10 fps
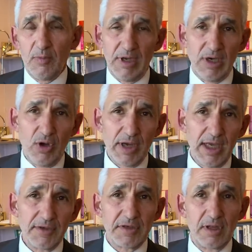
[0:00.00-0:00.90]
be
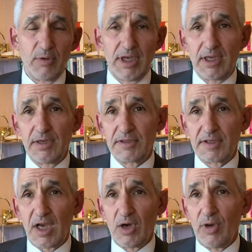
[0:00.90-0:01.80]
logging so that we can
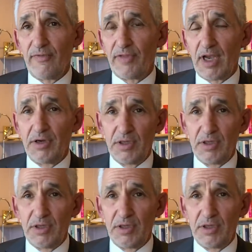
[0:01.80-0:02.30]
tell if there